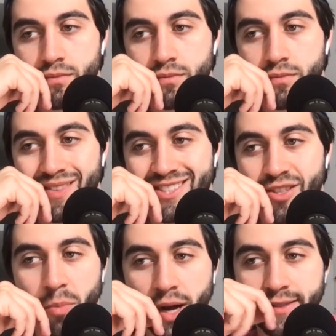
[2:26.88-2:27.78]
It's
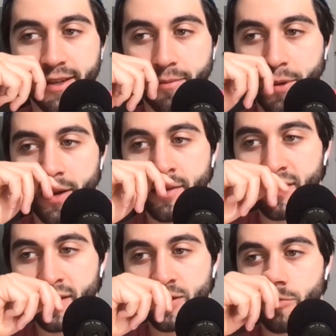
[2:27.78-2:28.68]
your mindset, man.
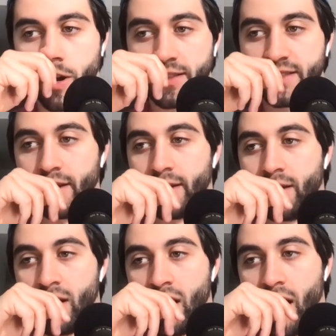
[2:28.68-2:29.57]
It's your mindset.
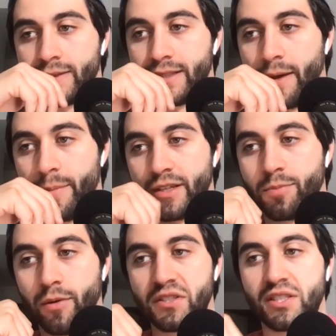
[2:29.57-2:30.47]
I think that makes
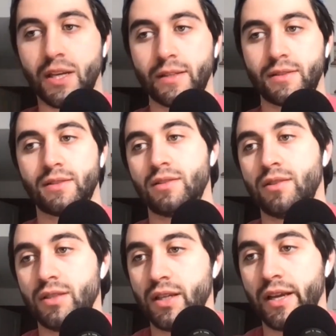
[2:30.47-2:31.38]
perfect sense.
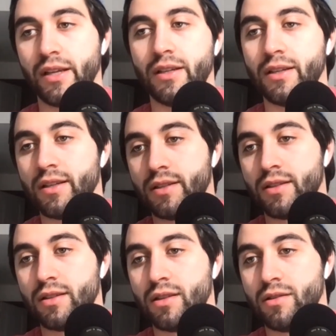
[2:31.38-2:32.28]
And
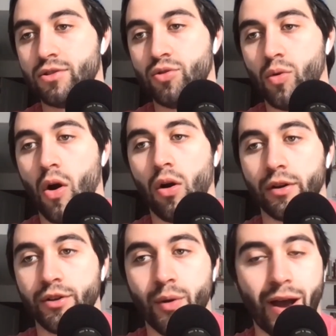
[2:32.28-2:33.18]
you
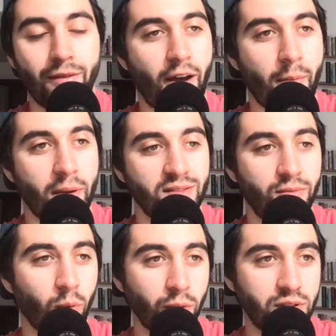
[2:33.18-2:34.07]
have that mental
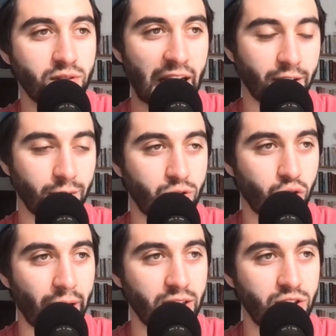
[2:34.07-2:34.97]
fortitude now. You've
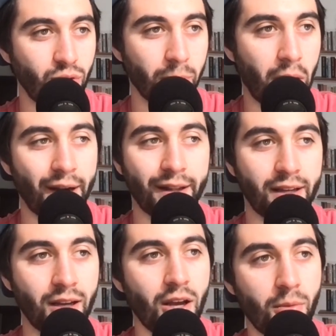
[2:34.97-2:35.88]
trained your
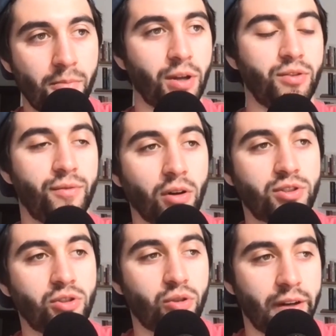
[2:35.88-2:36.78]
body, but you've
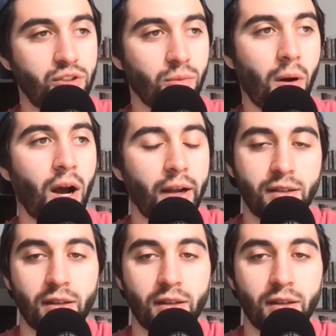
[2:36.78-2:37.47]
also trained your mind,